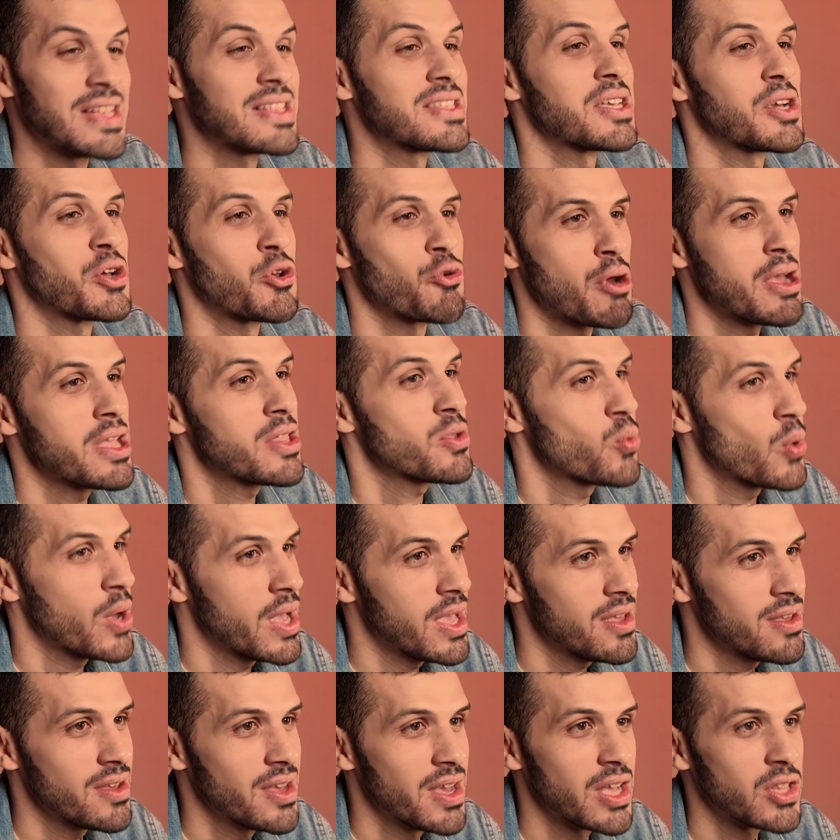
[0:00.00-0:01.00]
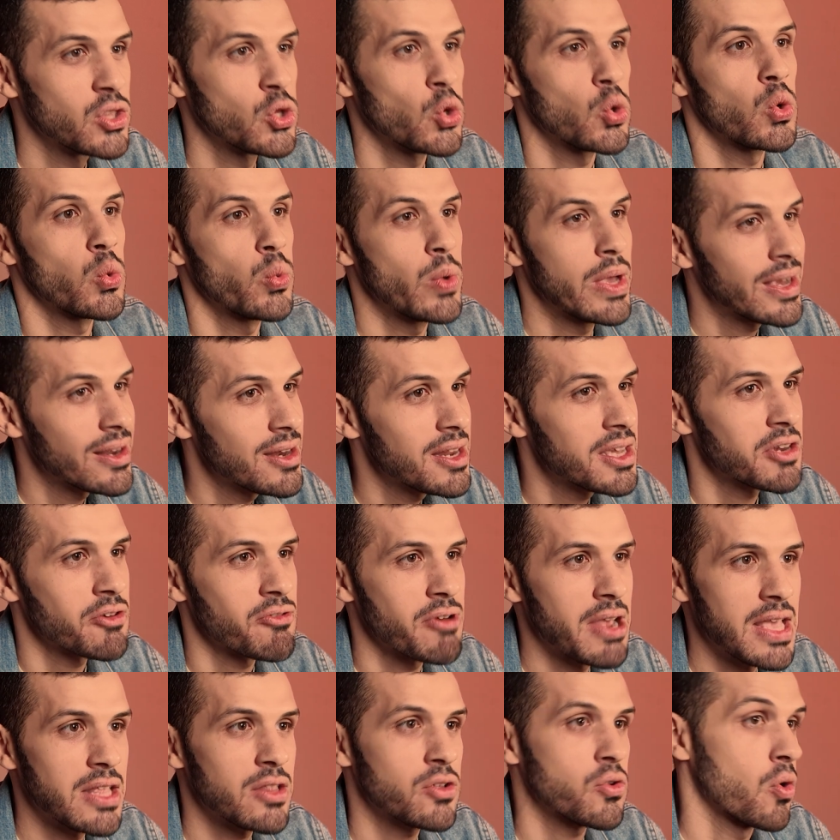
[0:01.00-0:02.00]
It's a great way to quickly
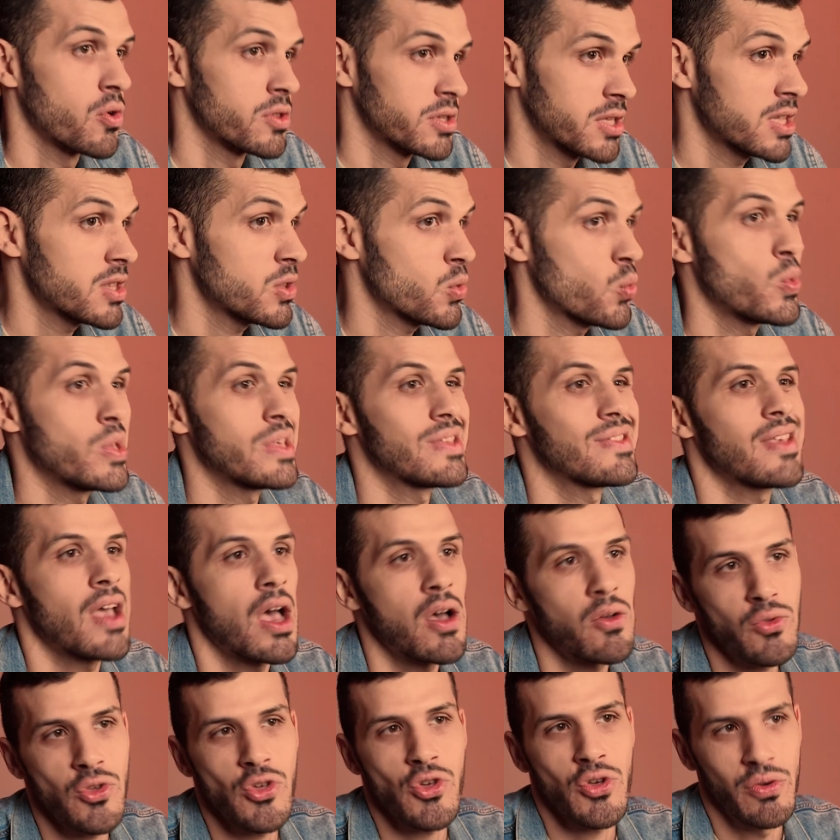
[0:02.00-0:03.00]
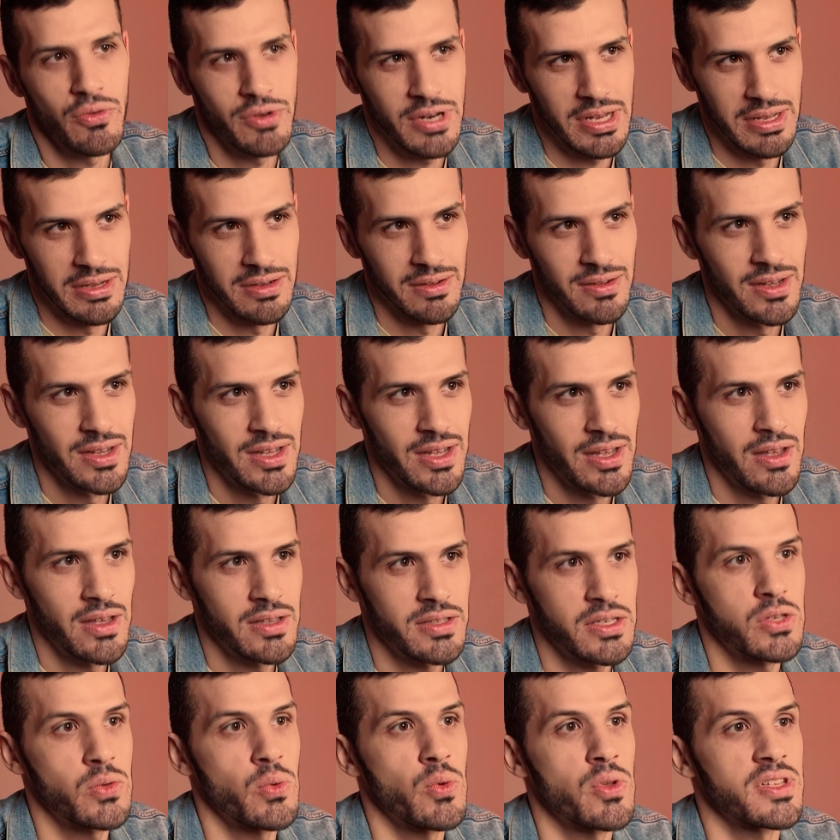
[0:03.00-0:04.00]
create content without shooting.
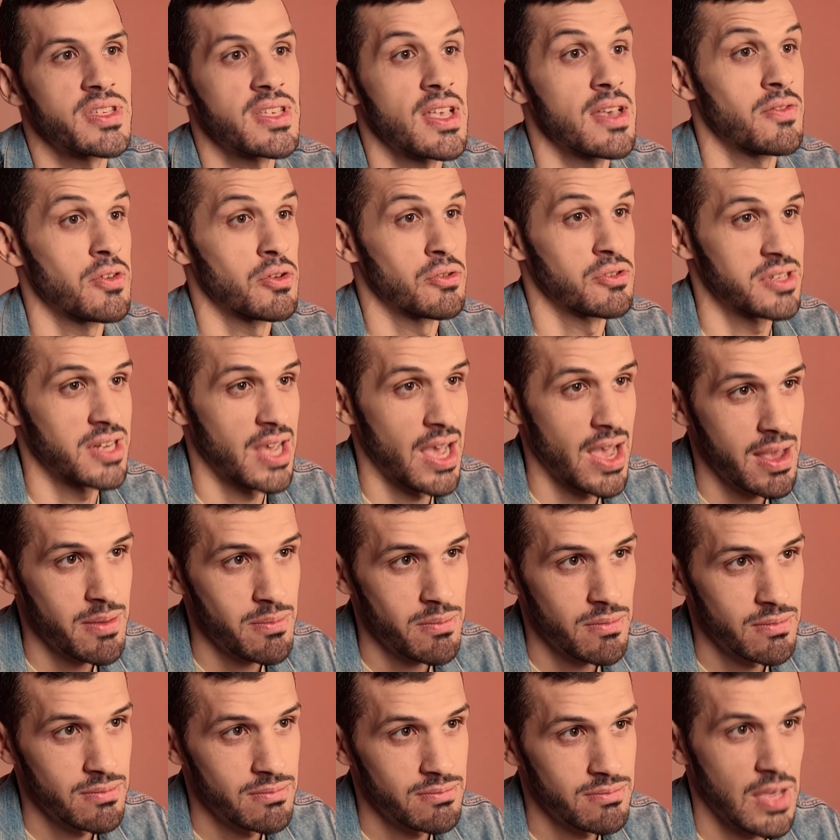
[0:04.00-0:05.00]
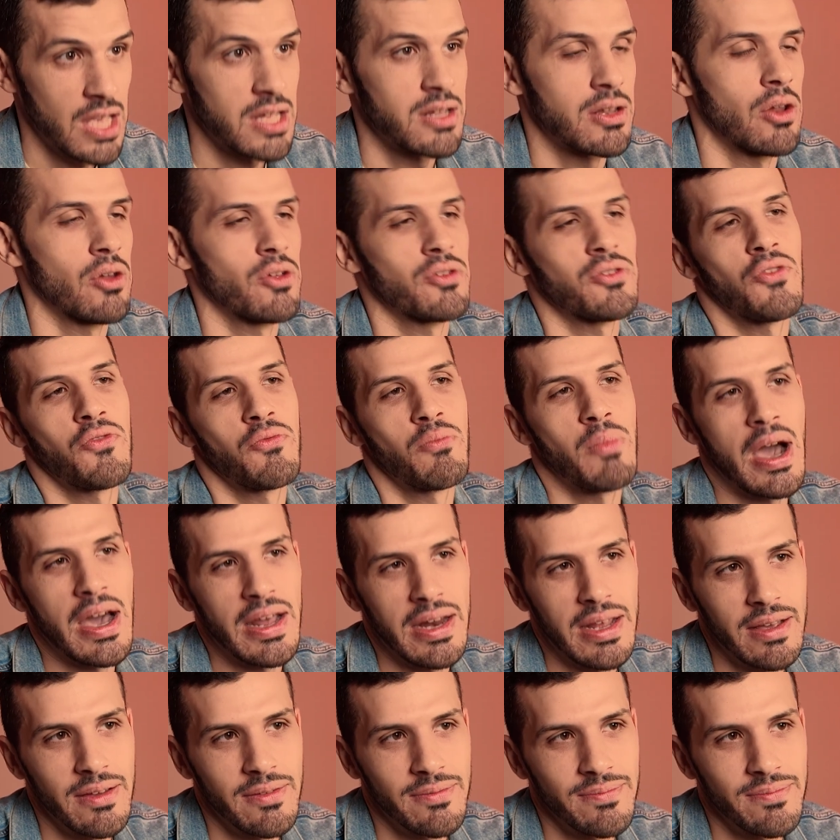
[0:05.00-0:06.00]
This will save you time and a lot of money.